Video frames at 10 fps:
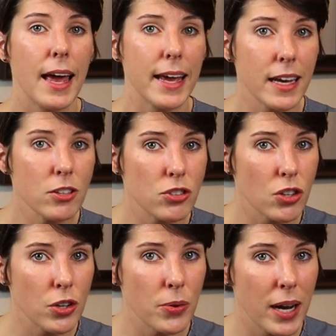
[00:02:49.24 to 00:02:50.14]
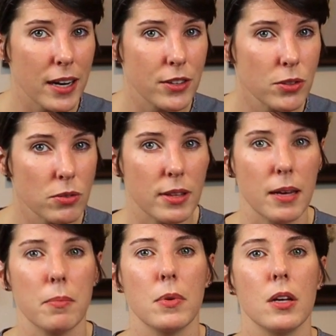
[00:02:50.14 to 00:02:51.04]
and show you how to use
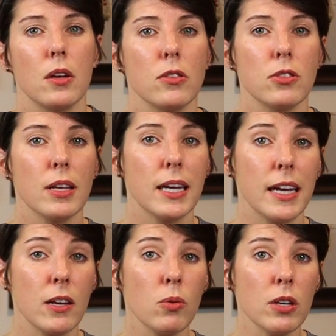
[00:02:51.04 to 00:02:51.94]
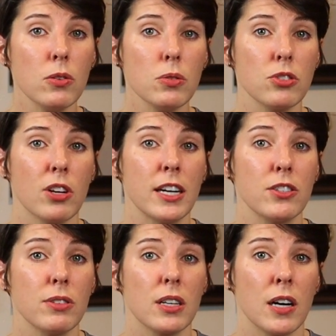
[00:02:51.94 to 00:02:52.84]
them, so that anyone who is trying
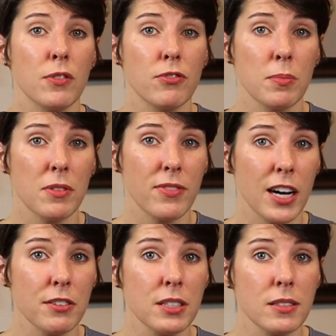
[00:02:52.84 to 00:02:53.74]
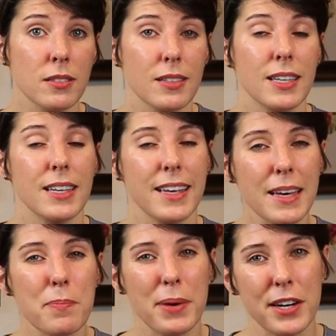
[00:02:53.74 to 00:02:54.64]
to recover from the virus can
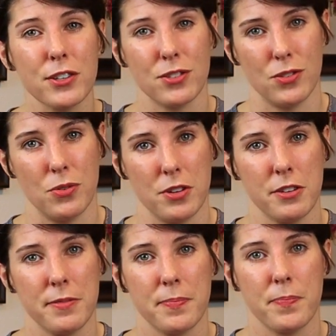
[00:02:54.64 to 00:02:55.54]
get better sooner.